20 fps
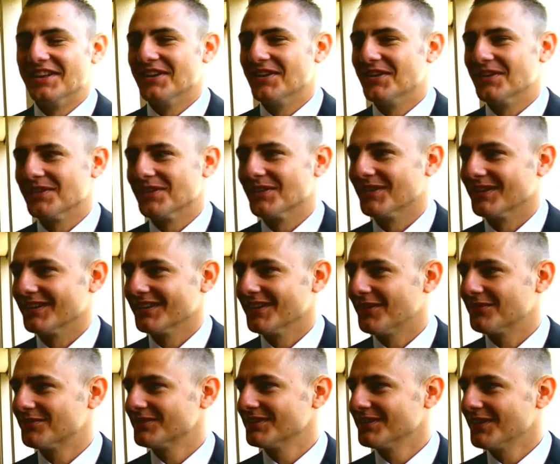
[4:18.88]
No,
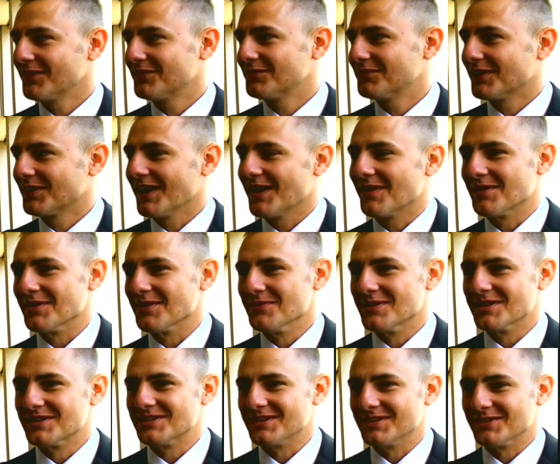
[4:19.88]
not for Gary and
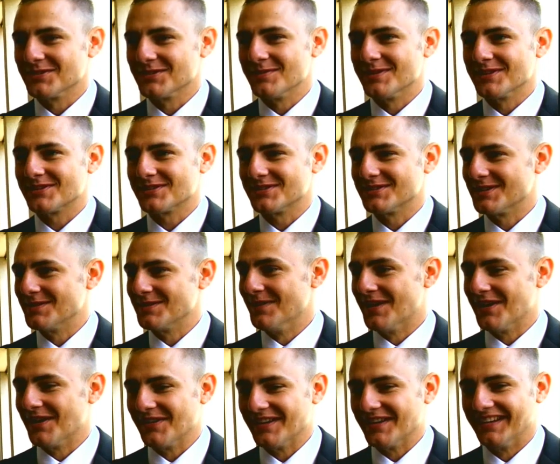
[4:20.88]
Richie so much because they're
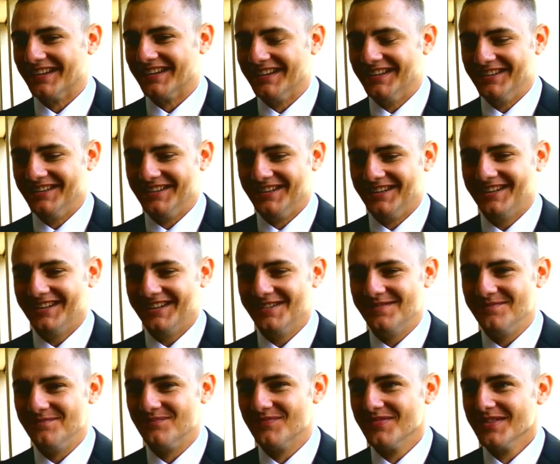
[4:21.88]
married.
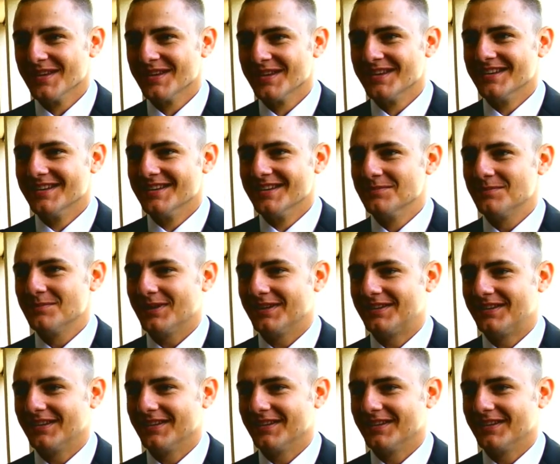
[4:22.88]
But